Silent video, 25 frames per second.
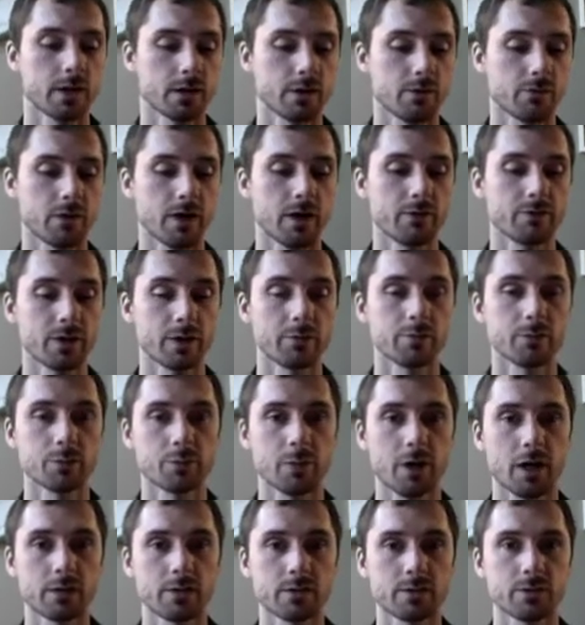5 times
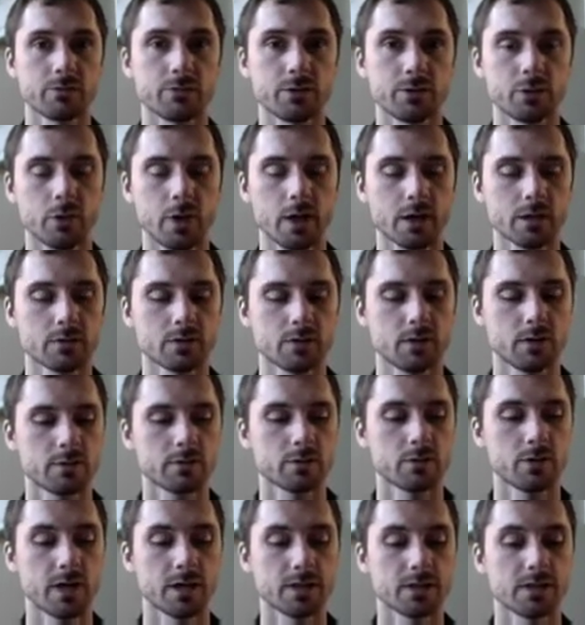positive 2x,
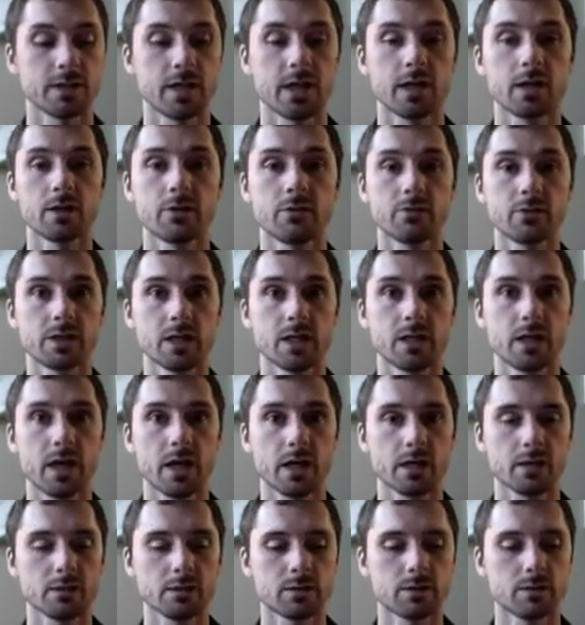so that's negative
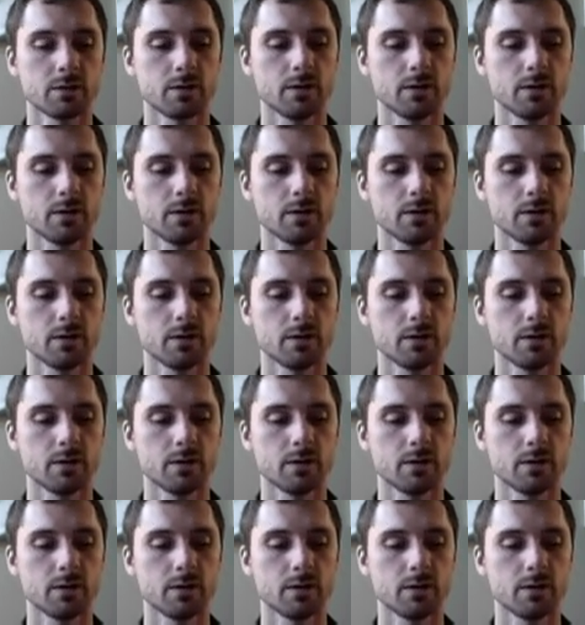10x.